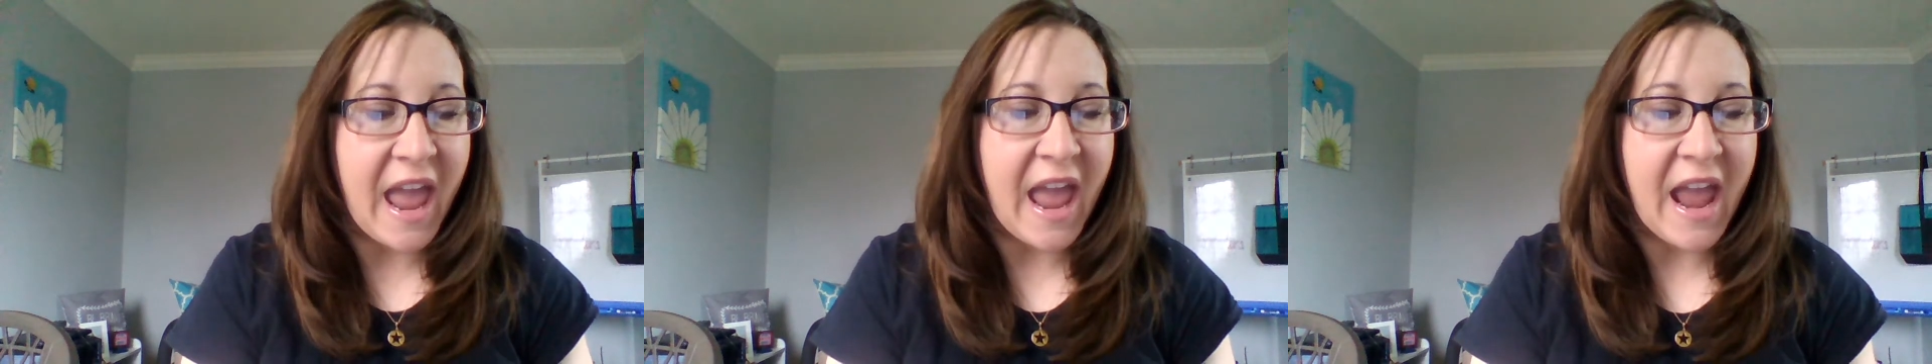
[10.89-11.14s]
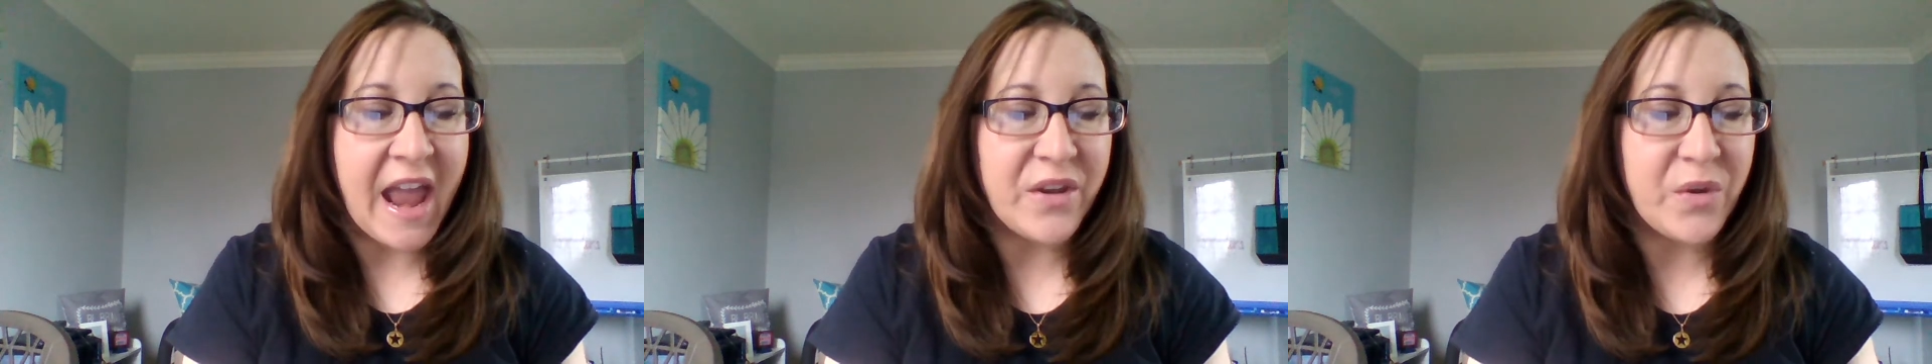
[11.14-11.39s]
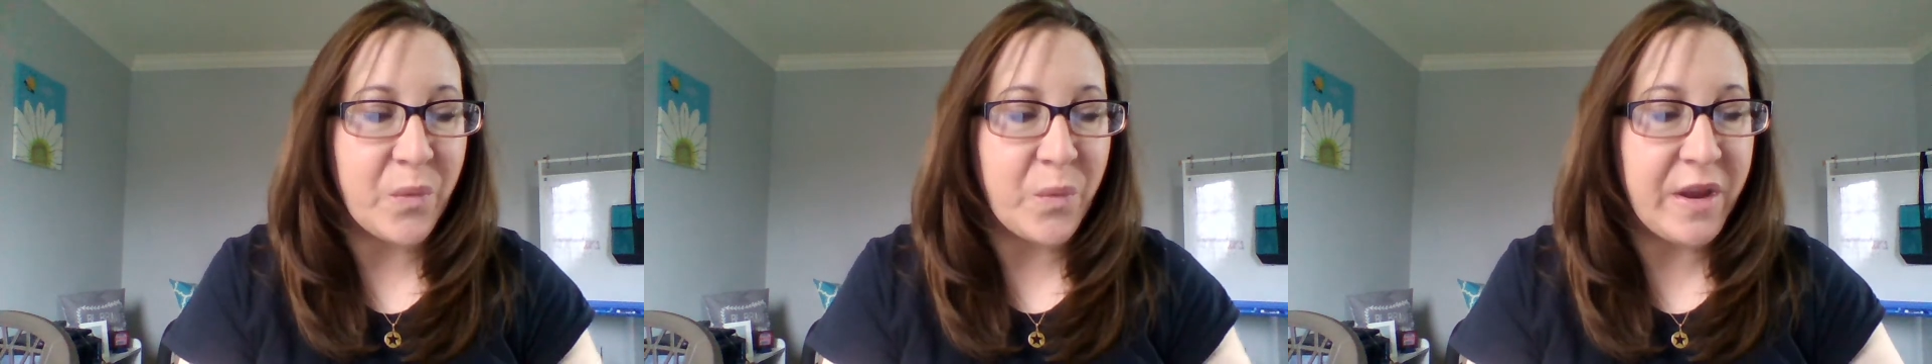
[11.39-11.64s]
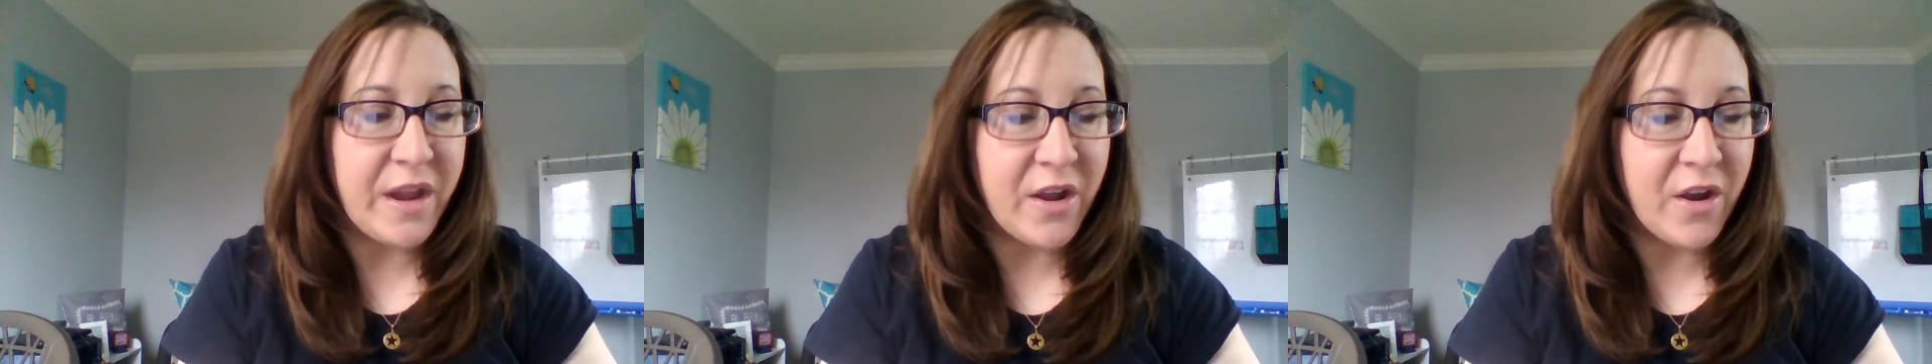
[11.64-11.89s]
and
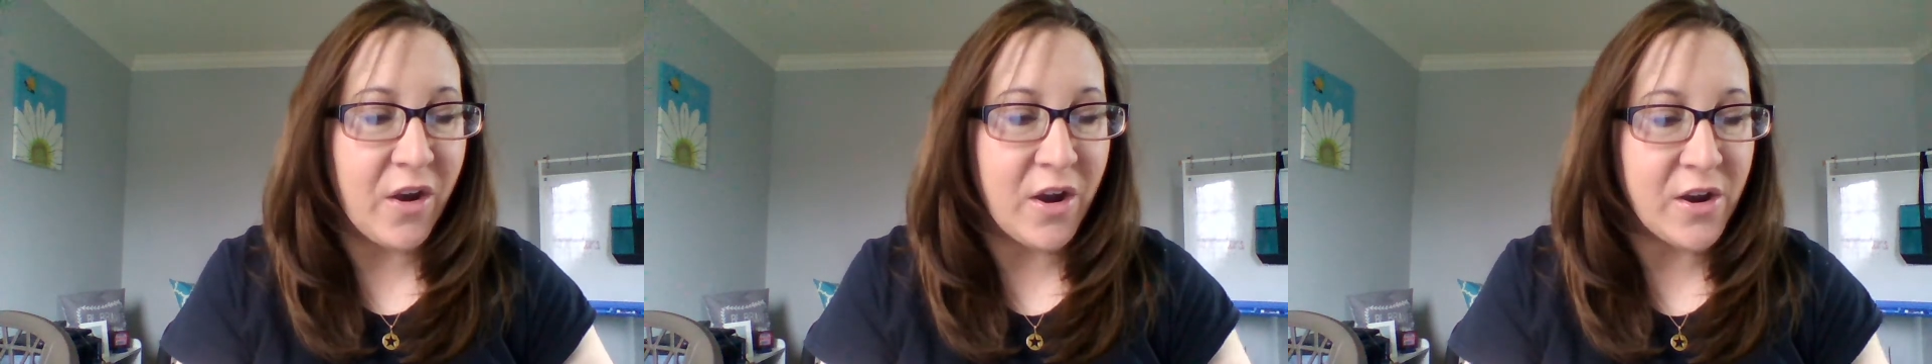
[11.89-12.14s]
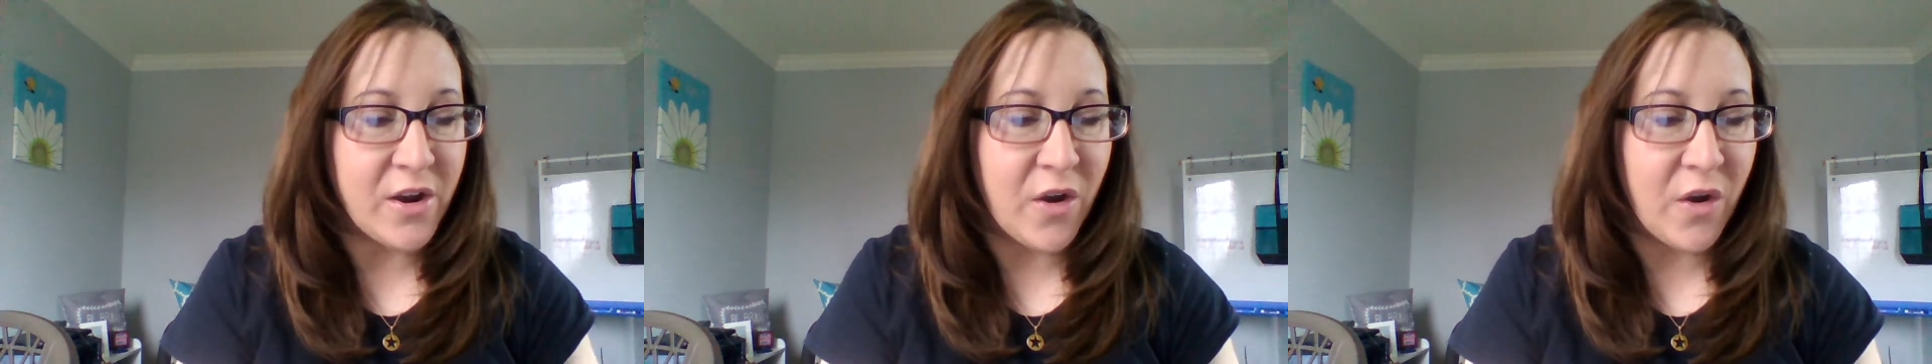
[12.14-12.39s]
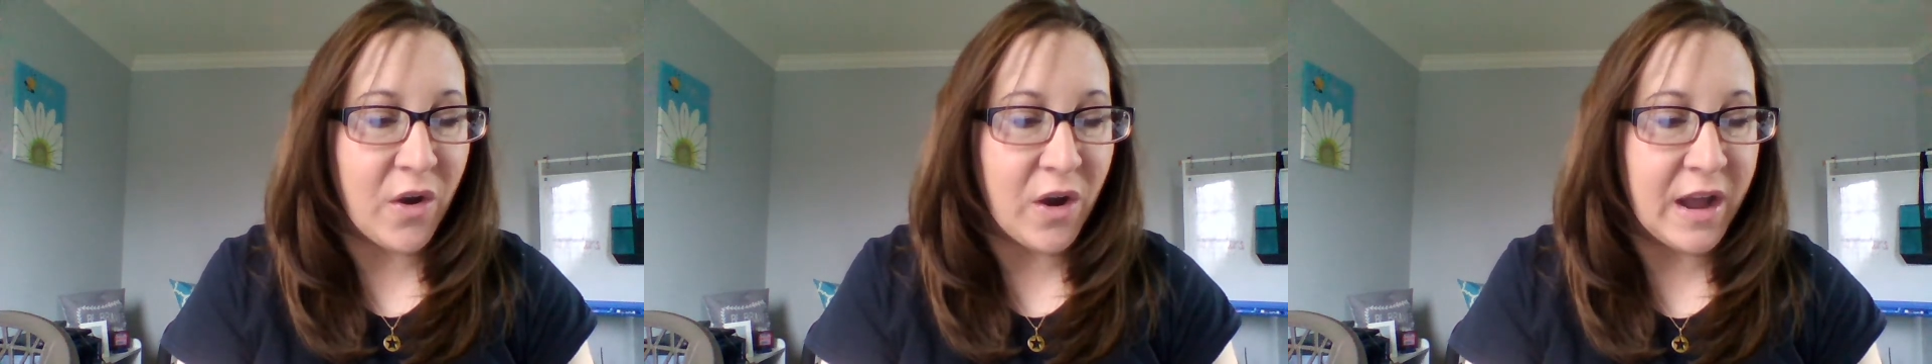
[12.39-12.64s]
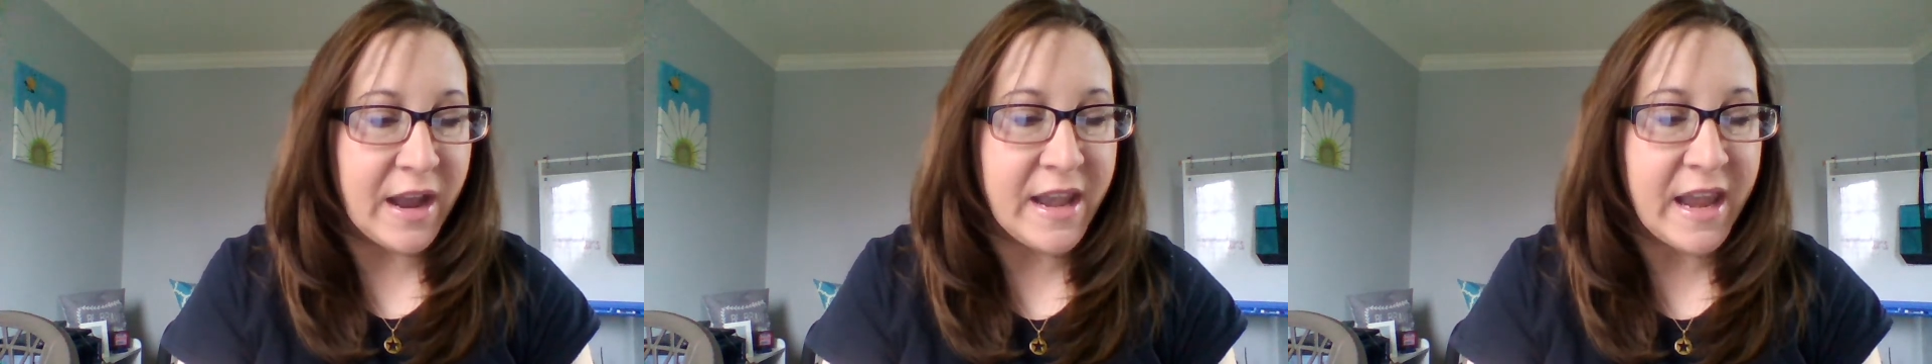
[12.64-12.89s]
we are
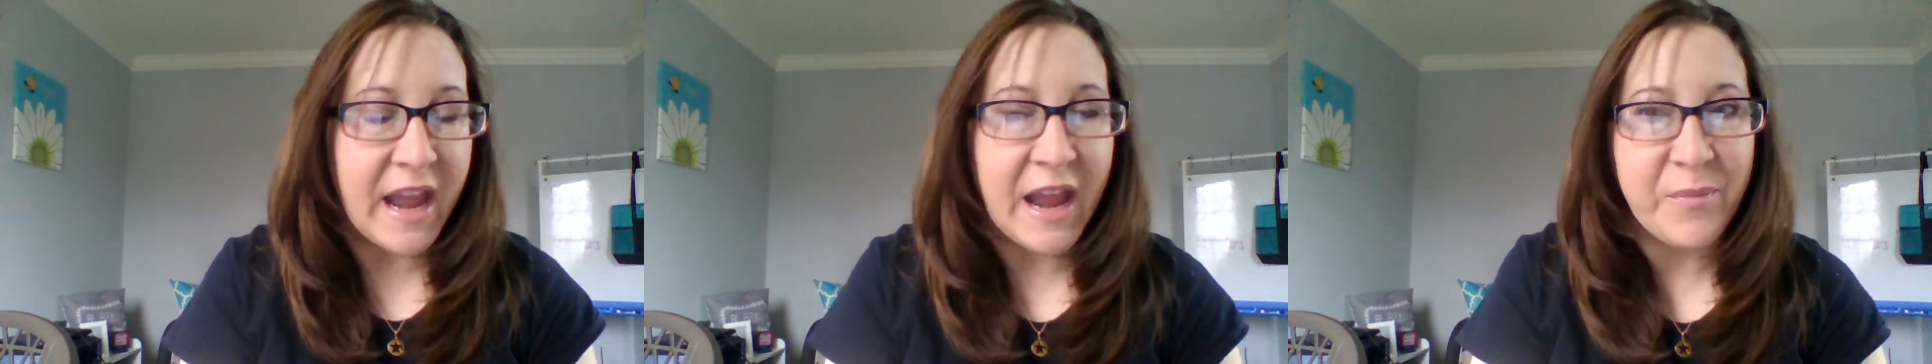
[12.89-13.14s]
on